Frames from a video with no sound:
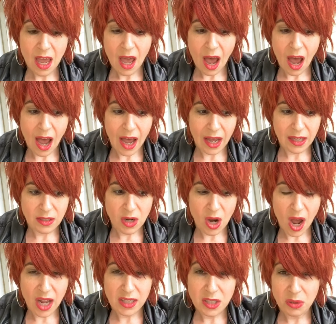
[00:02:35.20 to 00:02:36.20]
uh,
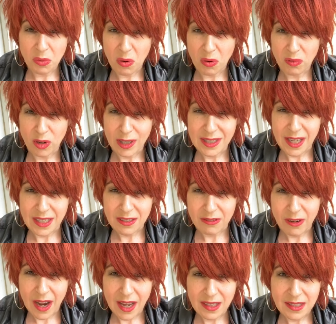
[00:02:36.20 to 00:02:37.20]
not to over
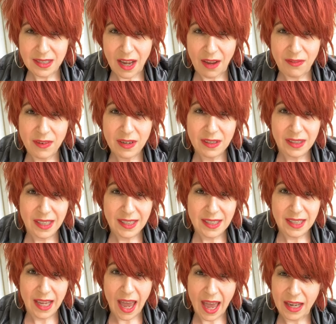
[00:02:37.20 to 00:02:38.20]
accessorize. Definitely
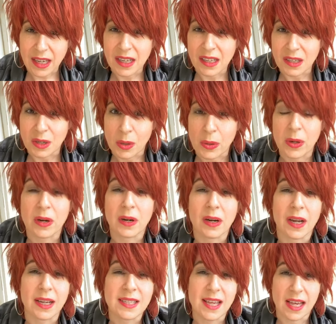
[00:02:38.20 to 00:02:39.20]
to edit your
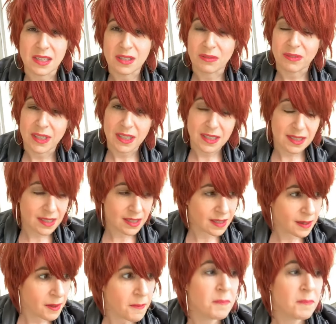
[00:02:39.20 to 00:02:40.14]
accessories.